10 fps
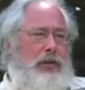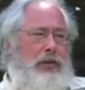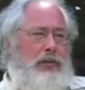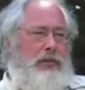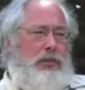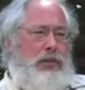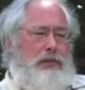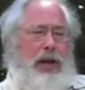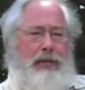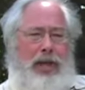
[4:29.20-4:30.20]
it was
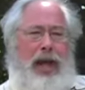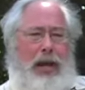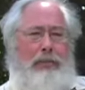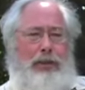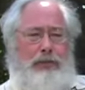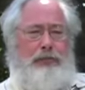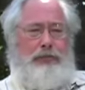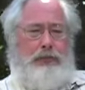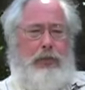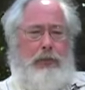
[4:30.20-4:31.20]
bound to happen.
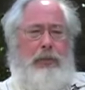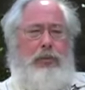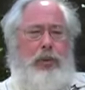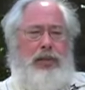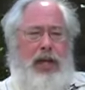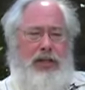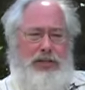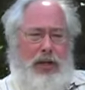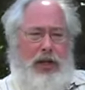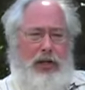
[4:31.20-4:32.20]
People were tax
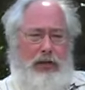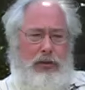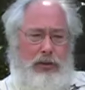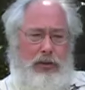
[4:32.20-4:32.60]
tired,